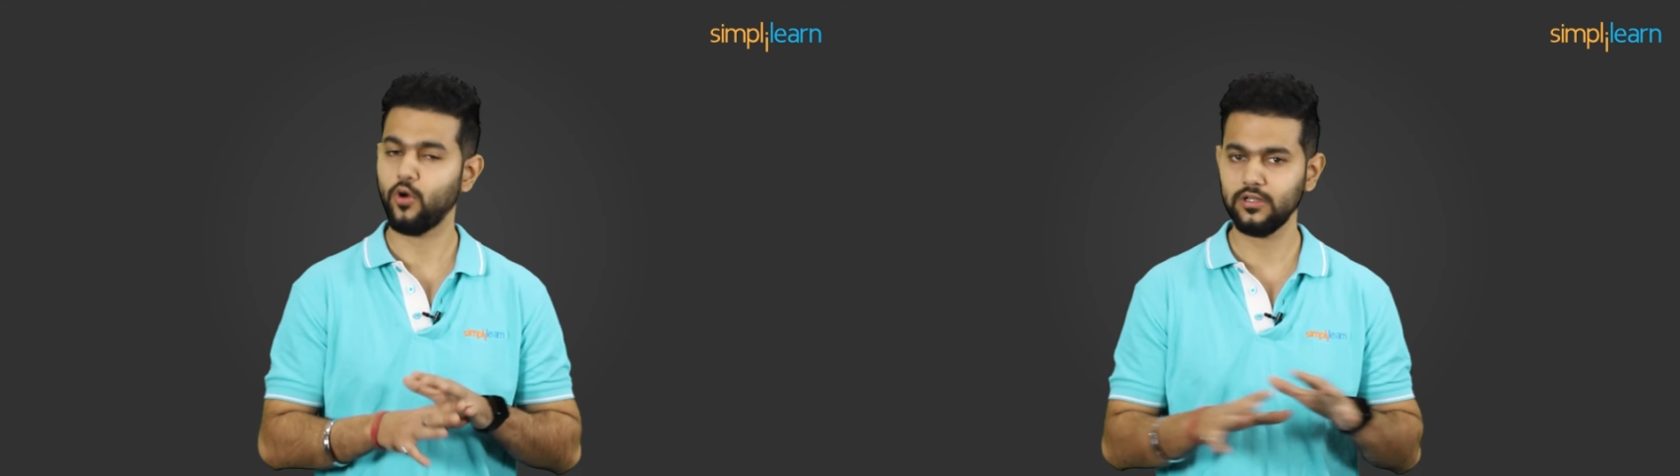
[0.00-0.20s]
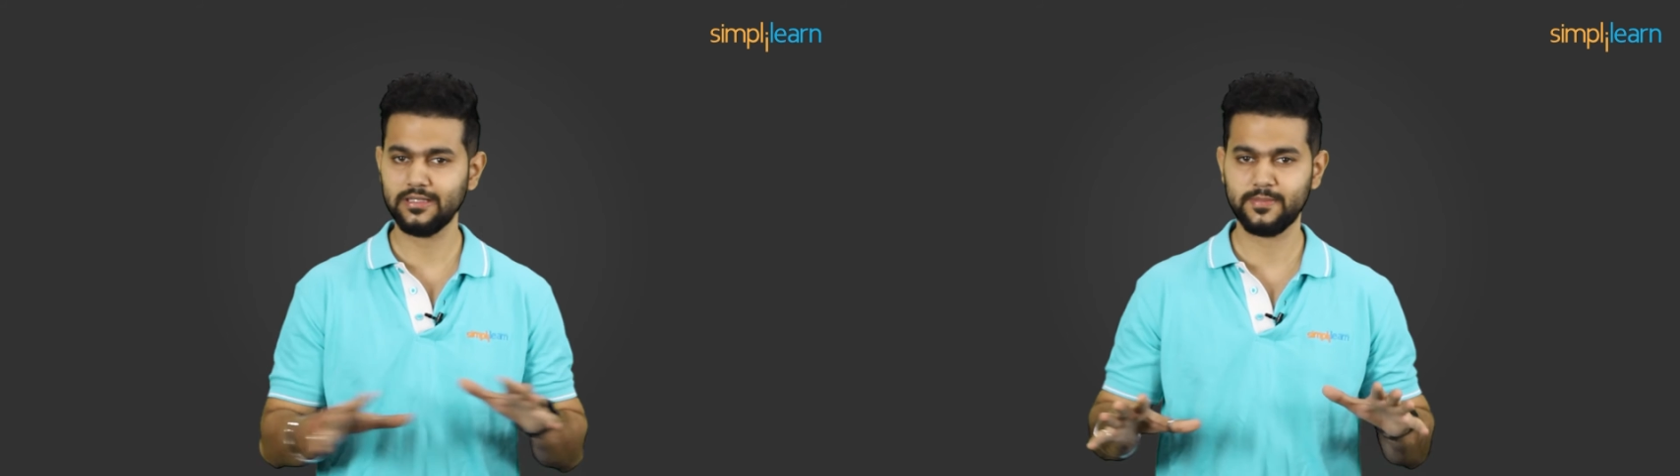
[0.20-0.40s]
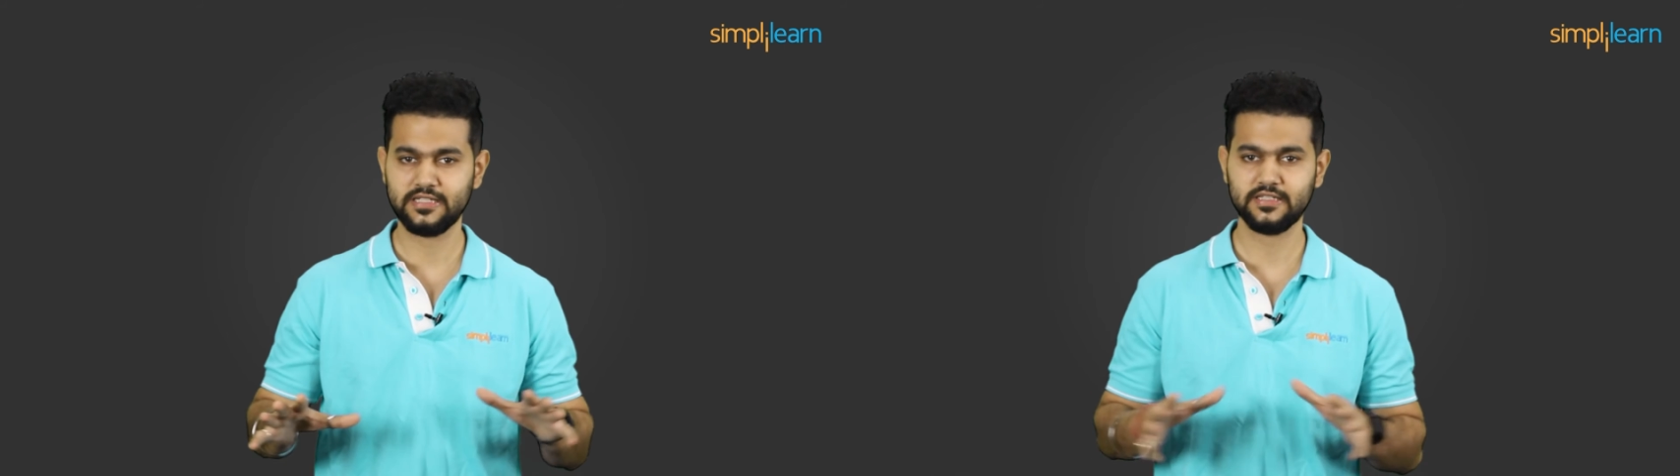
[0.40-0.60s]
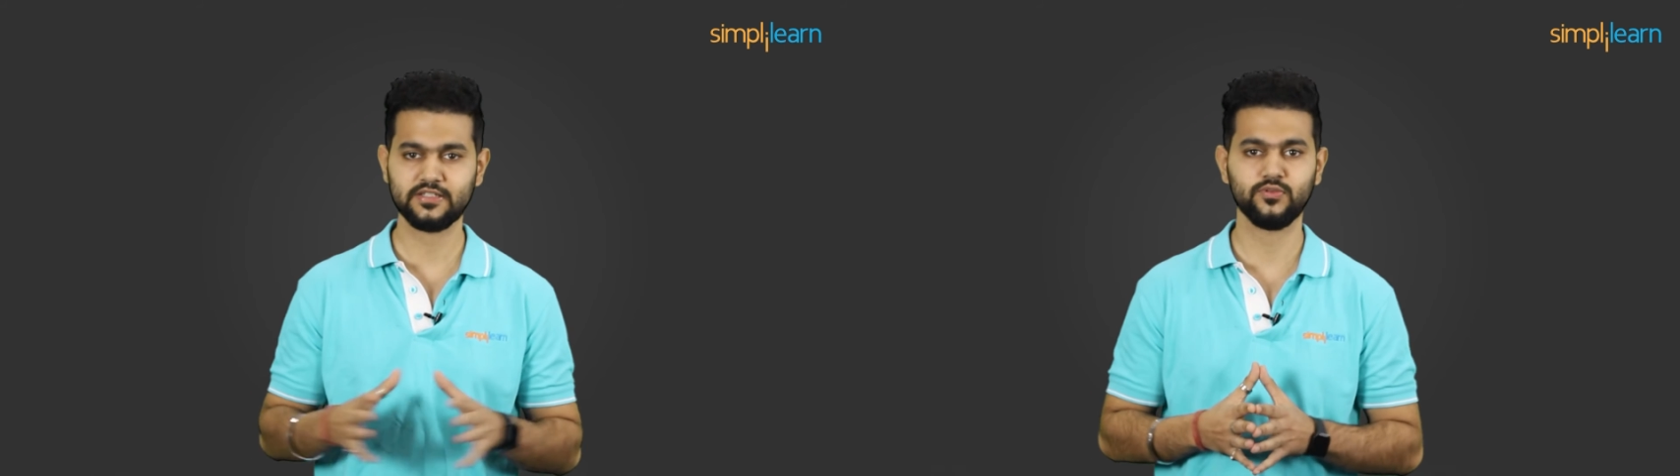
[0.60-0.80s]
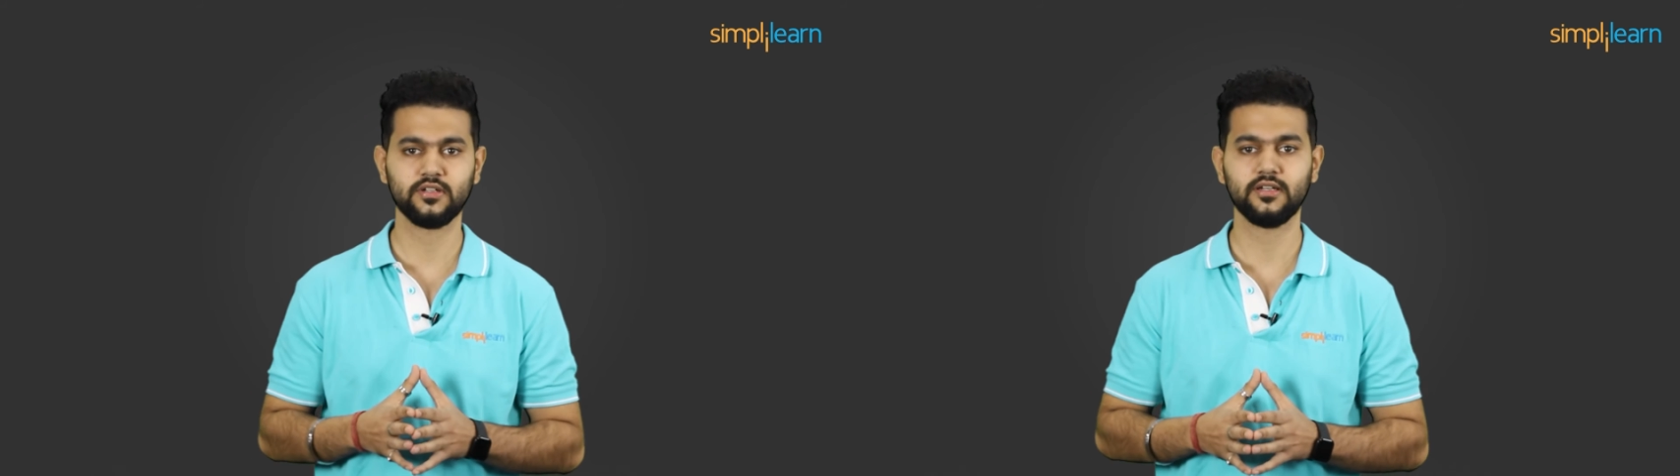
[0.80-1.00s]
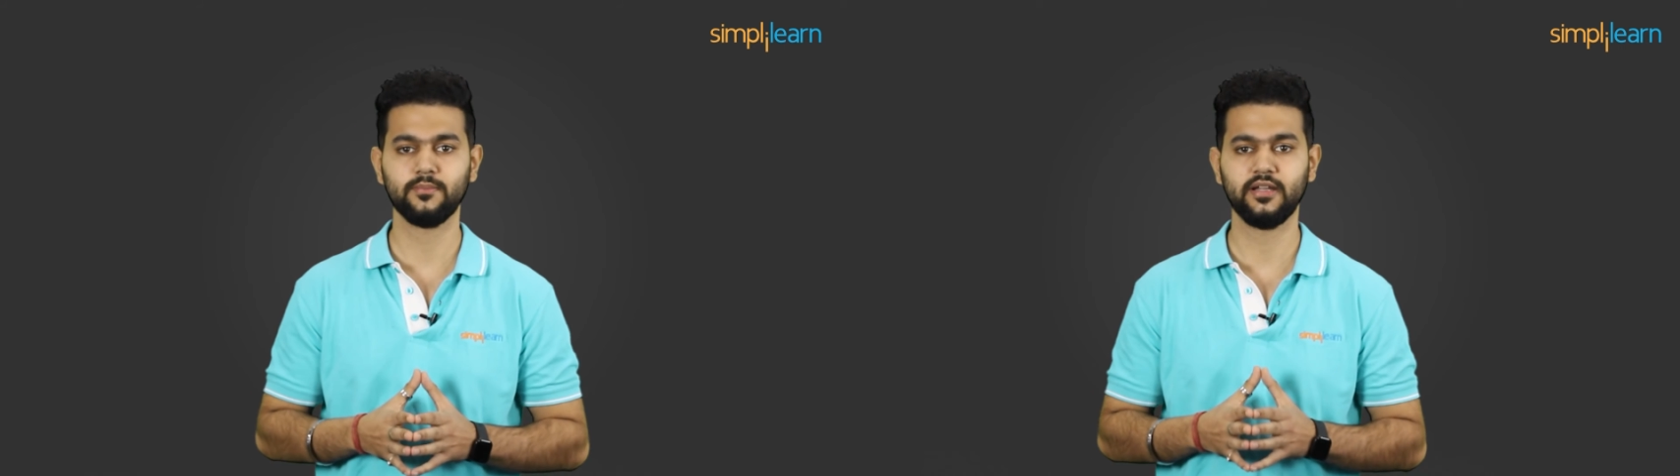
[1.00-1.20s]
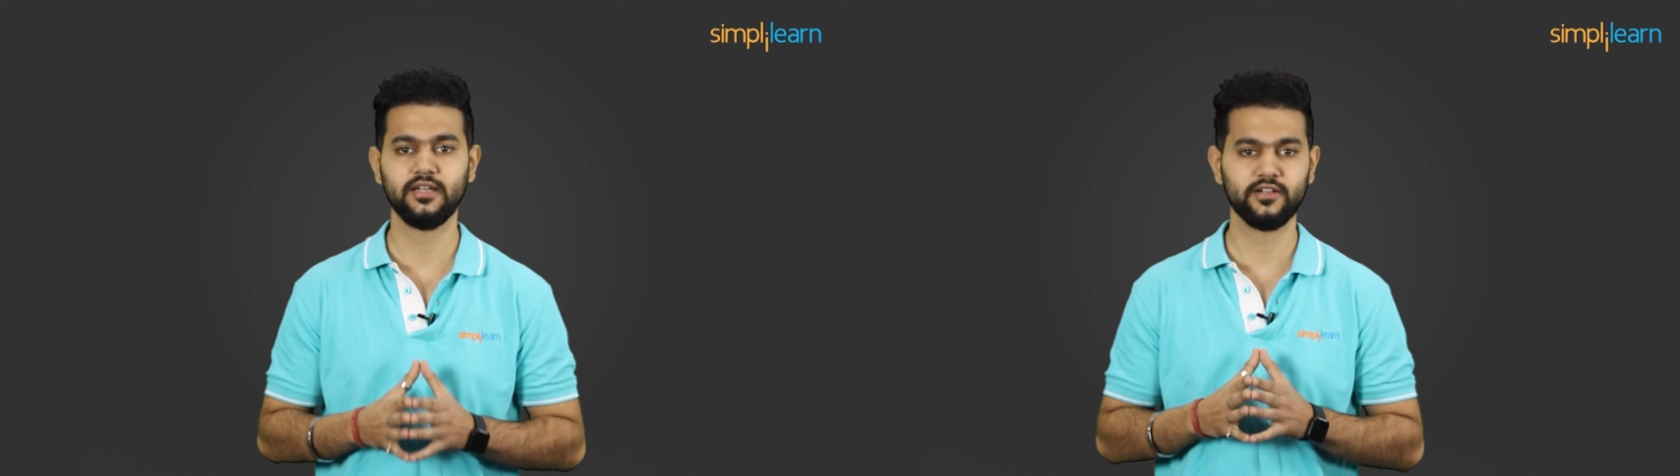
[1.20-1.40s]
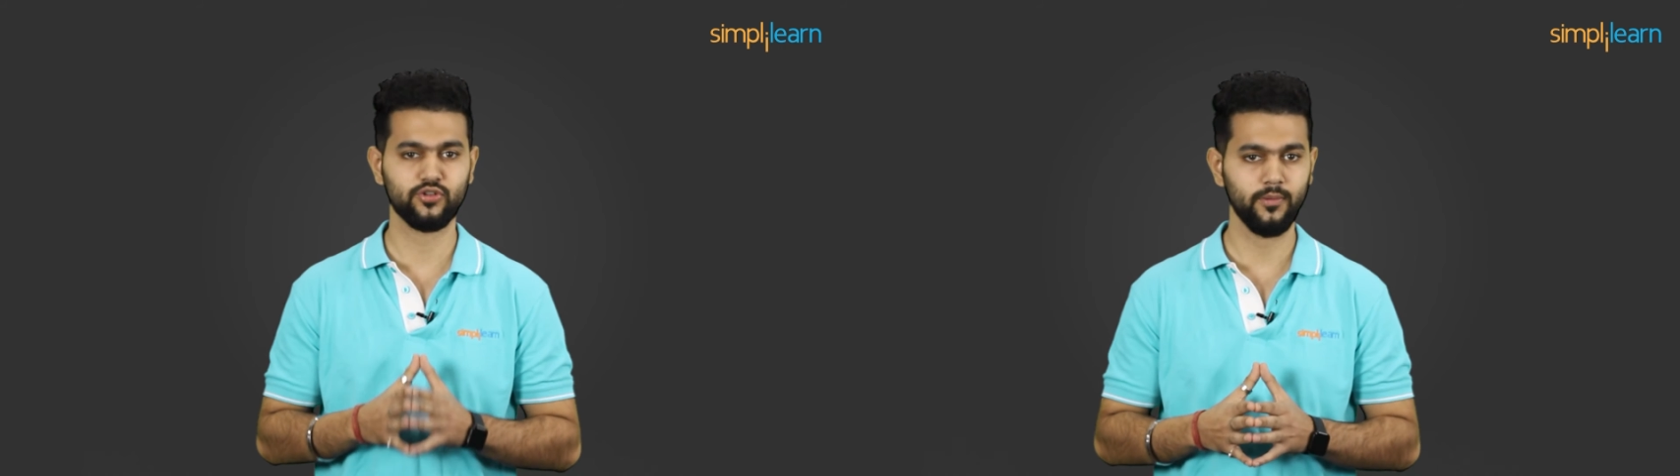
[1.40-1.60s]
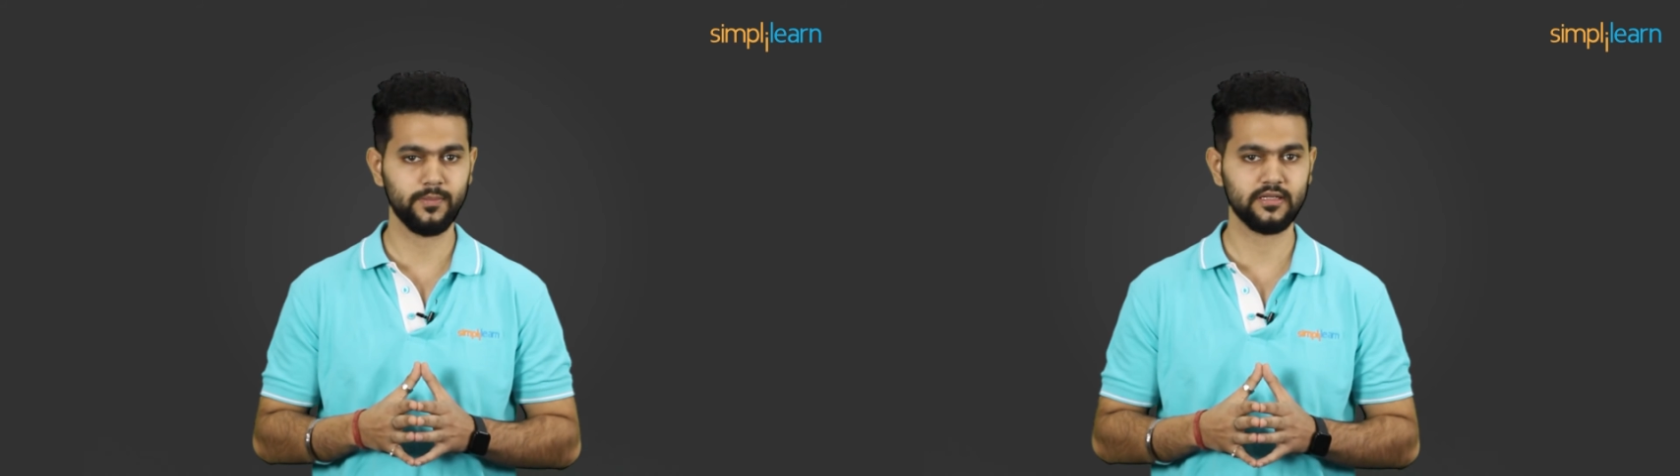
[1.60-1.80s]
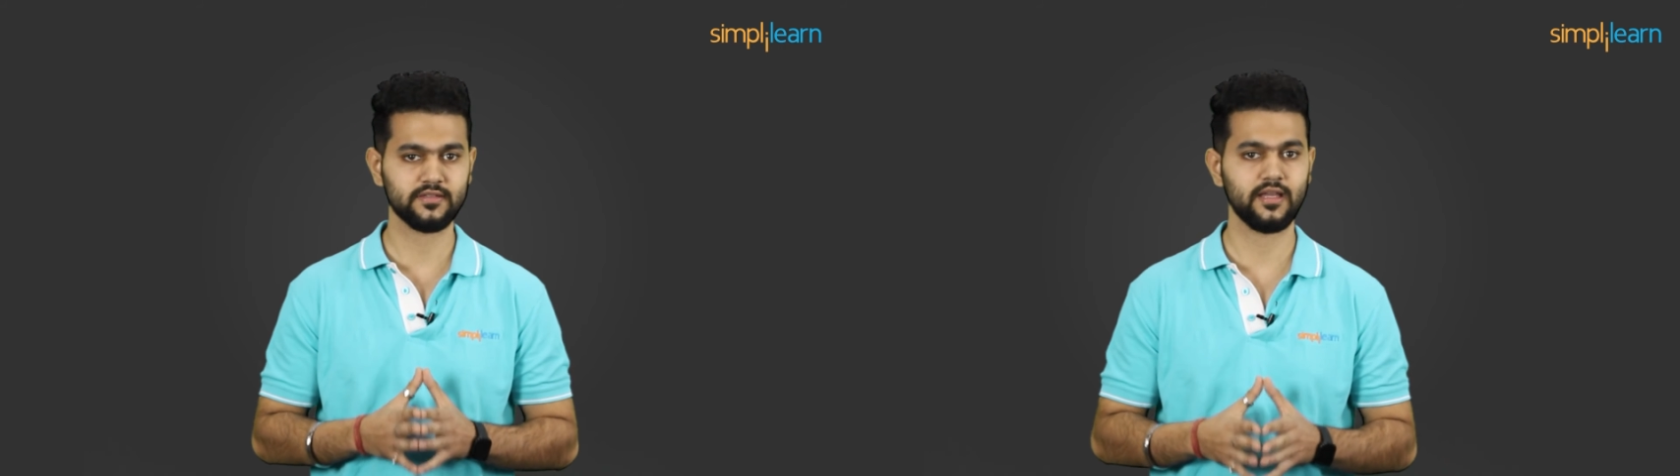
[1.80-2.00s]
all the basics to intermediate
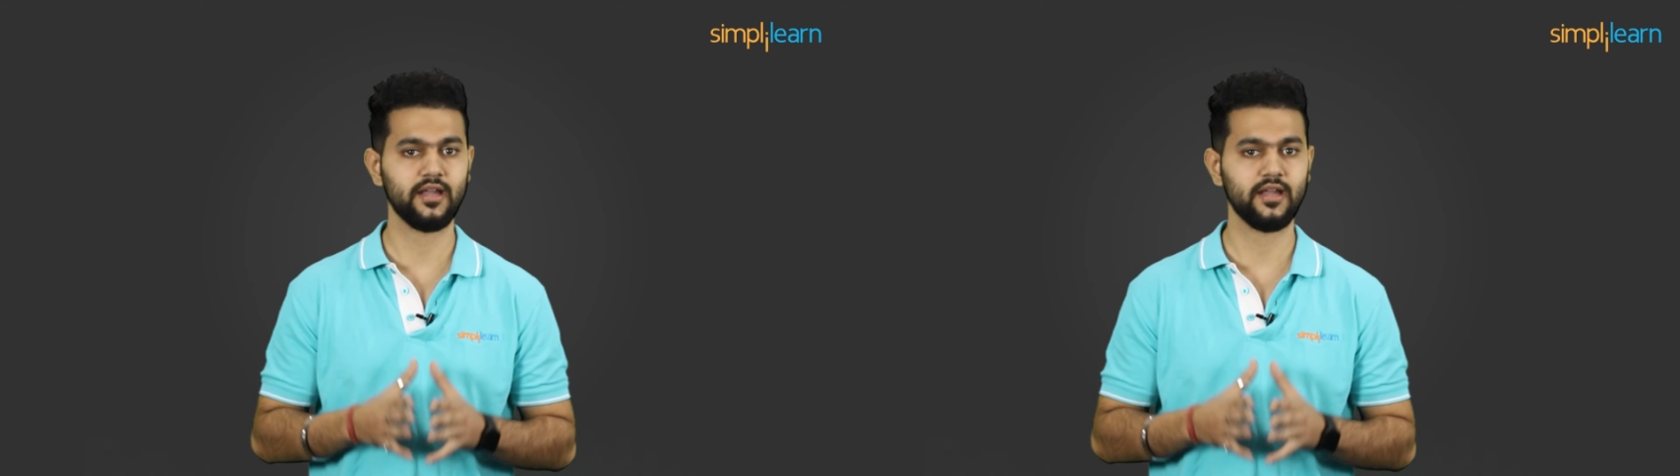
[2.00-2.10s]
topics